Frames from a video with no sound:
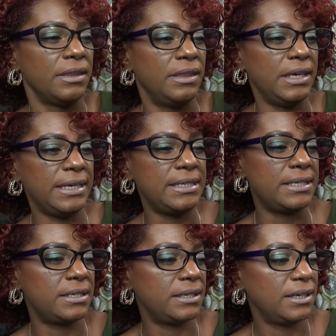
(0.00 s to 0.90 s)

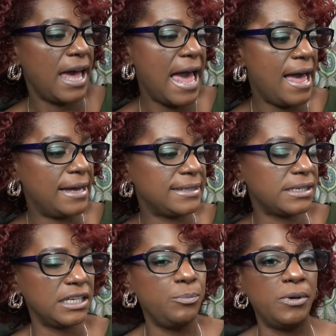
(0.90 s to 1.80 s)
this eye
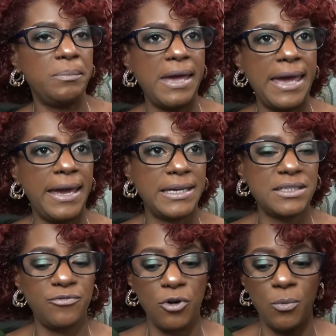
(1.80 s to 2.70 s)
sleeping
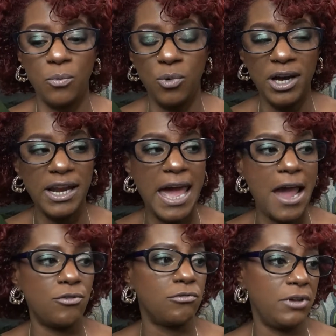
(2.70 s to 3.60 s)
mask, from what
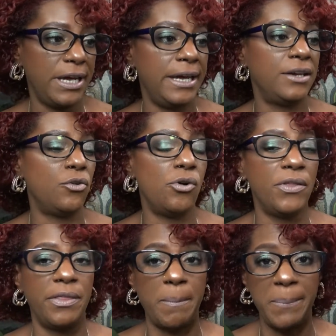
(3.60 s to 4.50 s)
I read
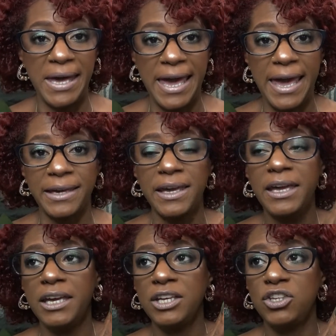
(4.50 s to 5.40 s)
on the back,
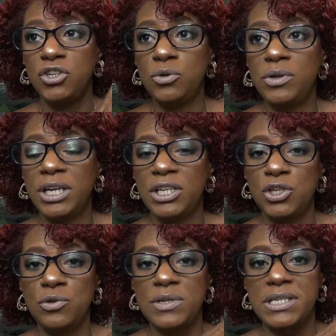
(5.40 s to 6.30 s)
you can
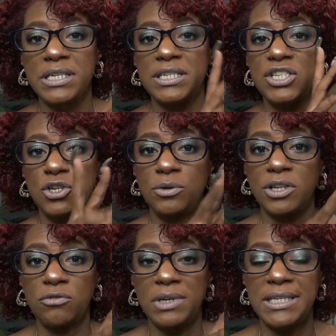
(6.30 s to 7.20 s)
use this 2 to
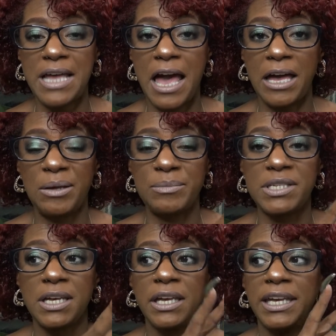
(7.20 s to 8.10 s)
3
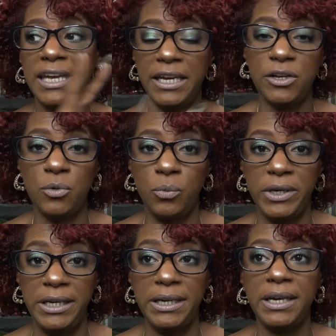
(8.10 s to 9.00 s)
times in a
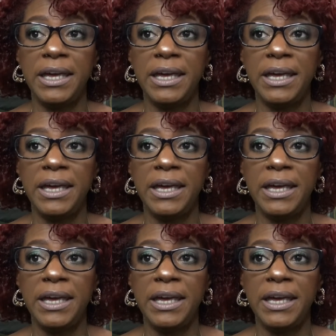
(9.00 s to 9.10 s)
week.